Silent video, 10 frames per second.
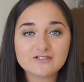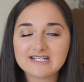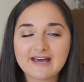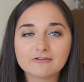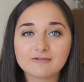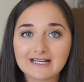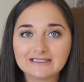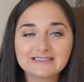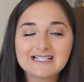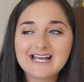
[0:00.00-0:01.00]
She didn't have a
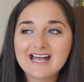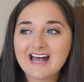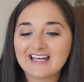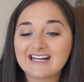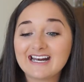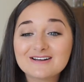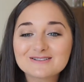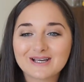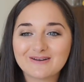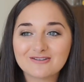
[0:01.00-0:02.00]
rail. And as I
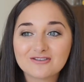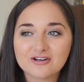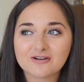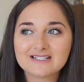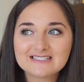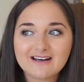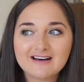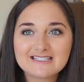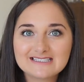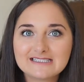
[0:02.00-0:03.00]
was going through, I
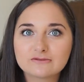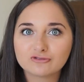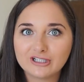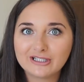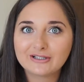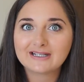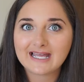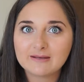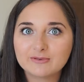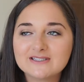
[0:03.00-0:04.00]
started to see some really good
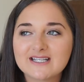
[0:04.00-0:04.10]
labels.